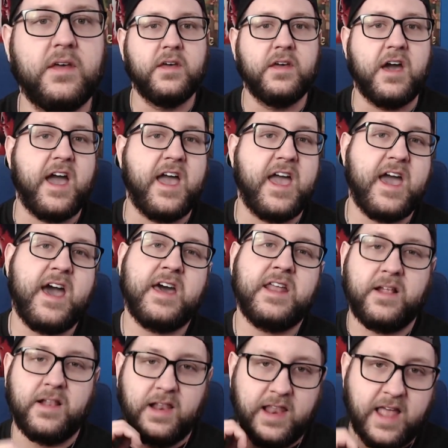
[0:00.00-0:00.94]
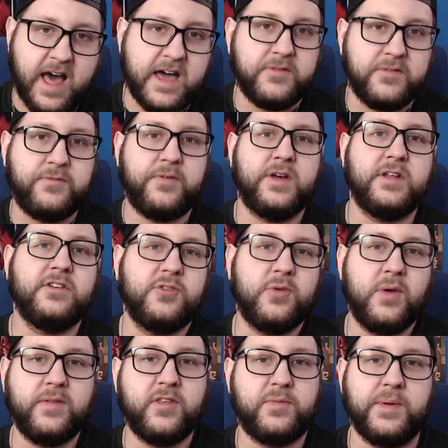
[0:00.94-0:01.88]
I had a lot of fun
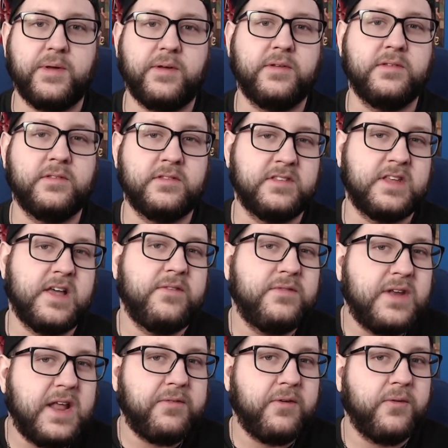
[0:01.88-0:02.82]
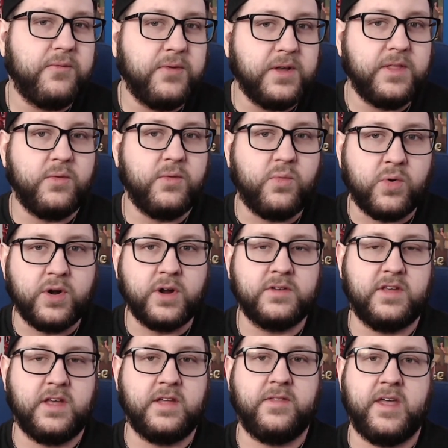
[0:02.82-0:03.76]
doing this build since I've never really
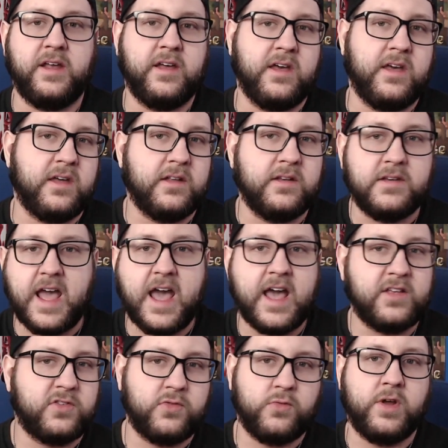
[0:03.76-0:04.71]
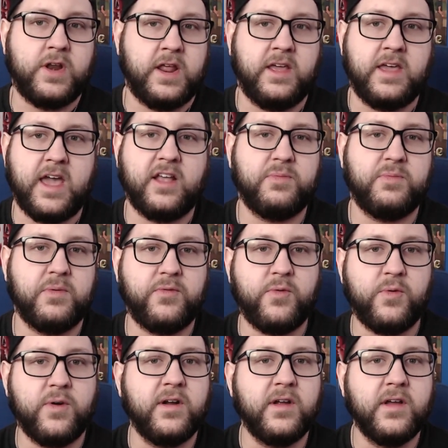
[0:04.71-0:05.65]
worked in like a NAS ready case
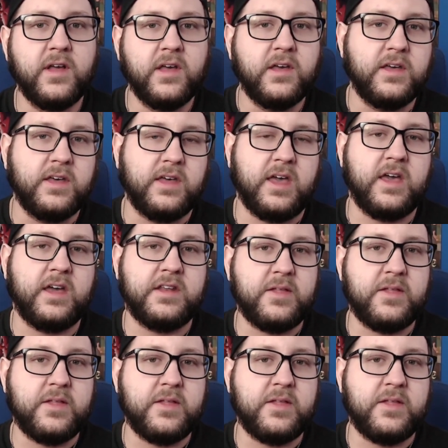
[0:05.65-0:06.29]
before, and I